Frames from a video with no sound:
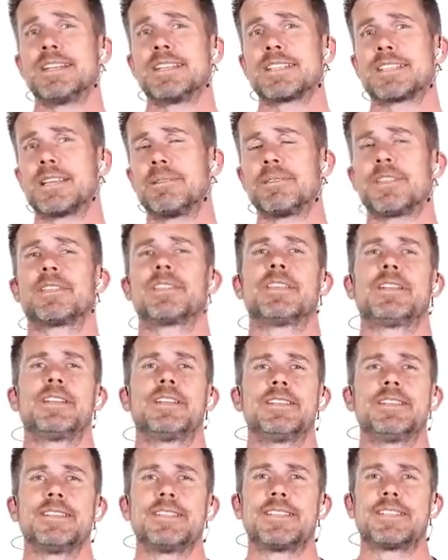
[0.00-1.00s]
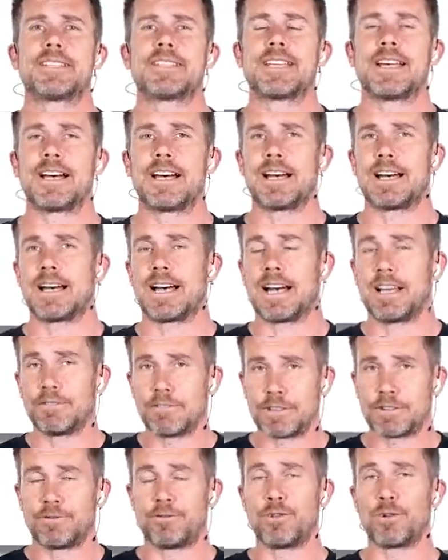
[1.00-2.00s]
something that is uh,
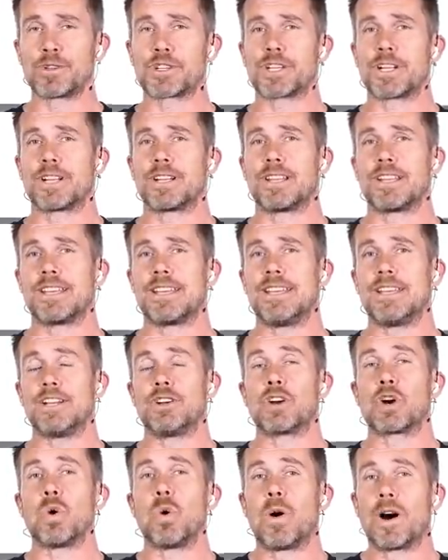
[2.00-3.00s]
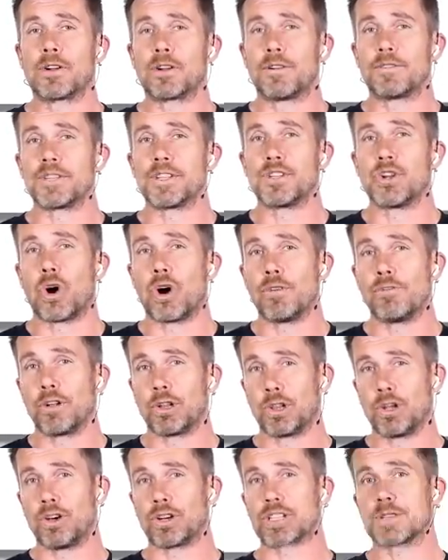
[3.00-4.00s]
unfortunately quite often
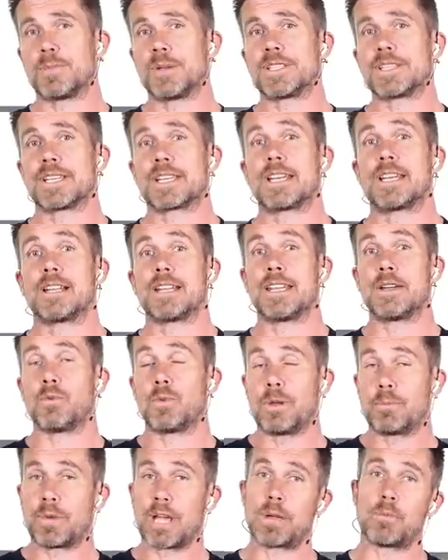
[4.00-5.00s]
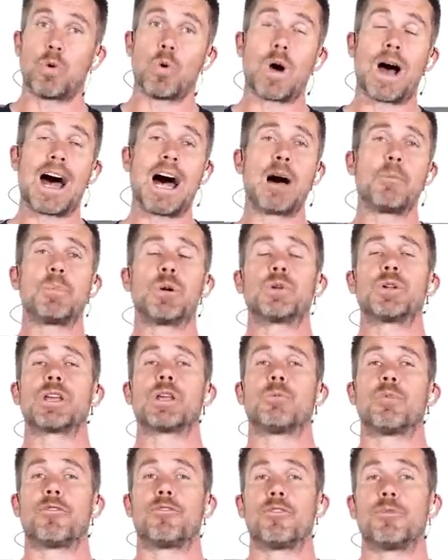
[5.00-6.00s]
overlooked, particularly when people are building
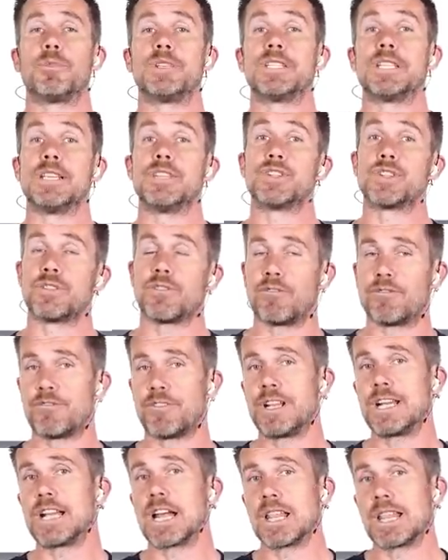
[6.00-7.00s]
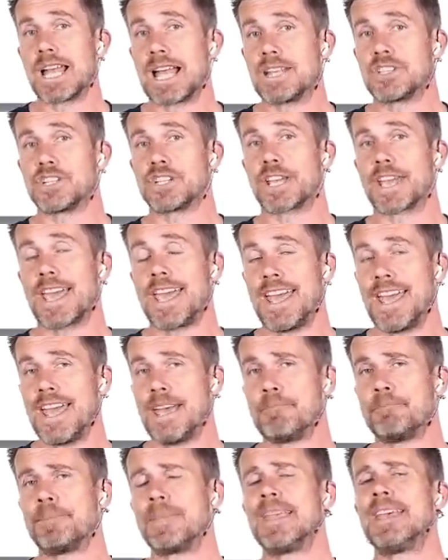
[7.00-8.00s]
a performance engine, fitting a larger
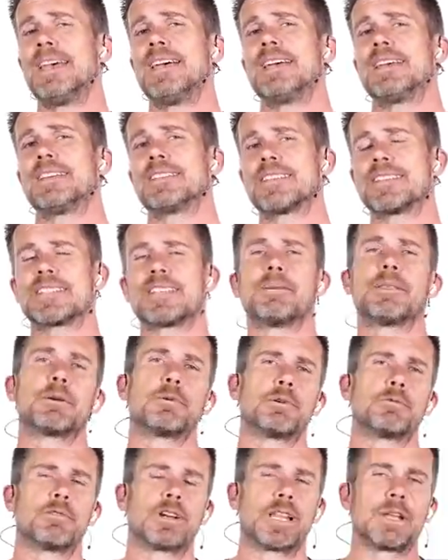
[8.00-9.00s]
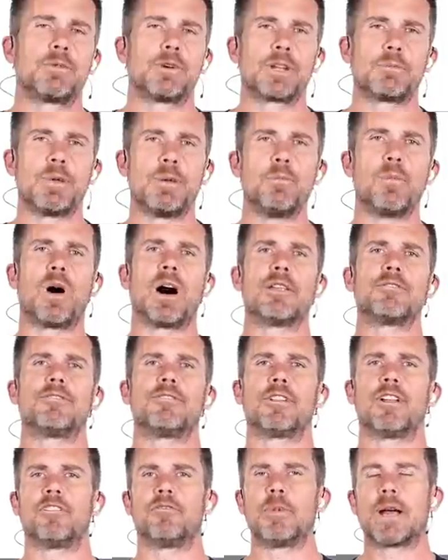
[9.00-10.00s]
cam. This is something we really want to be
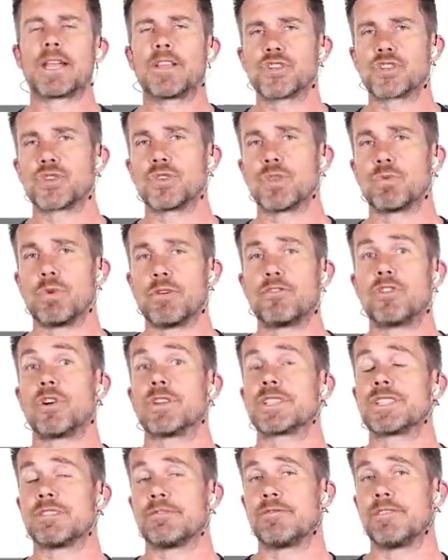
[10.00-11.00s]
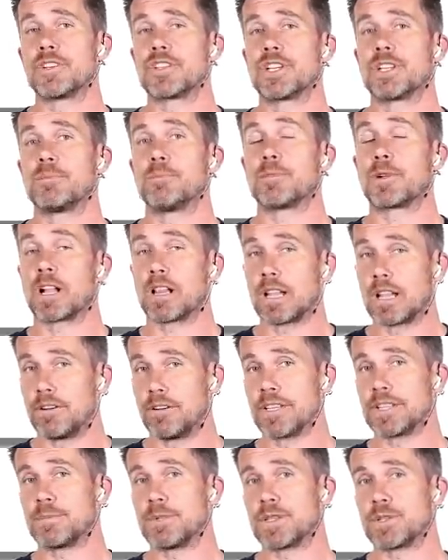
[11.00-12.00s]
mindful of, making sure that we've got sufficient
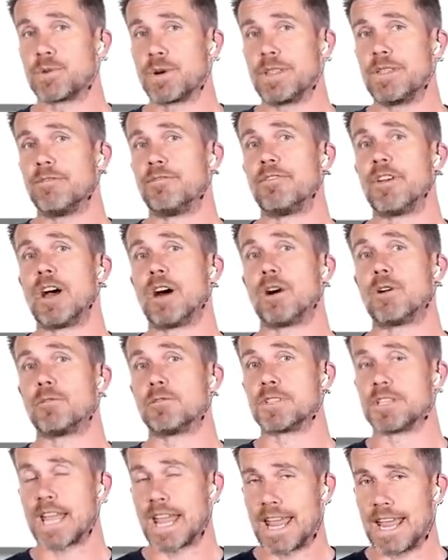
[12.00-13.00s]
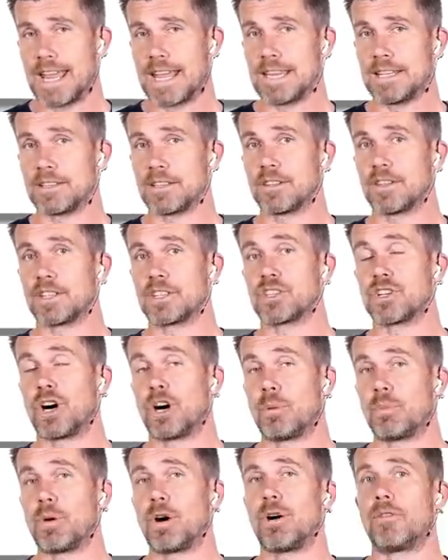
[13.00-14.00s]
clearance between the valves and the
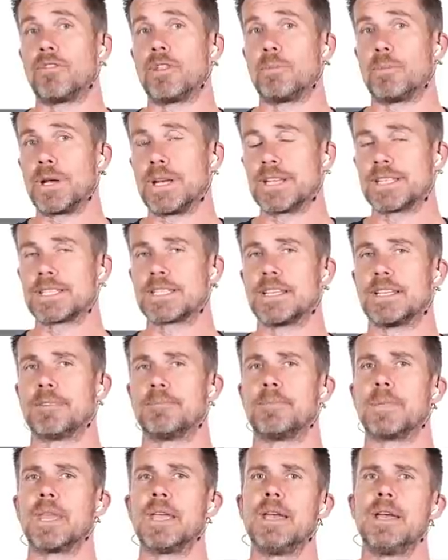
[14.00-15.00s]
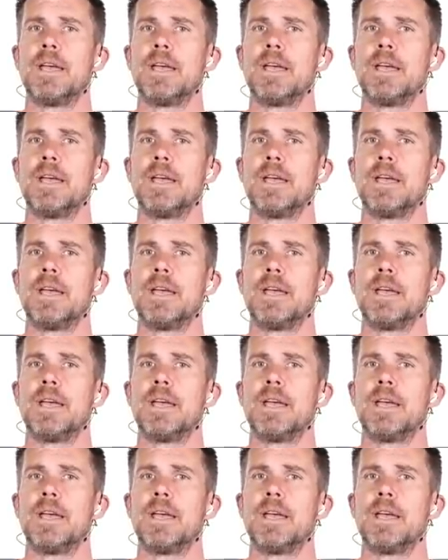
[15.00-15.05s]
top of the piston.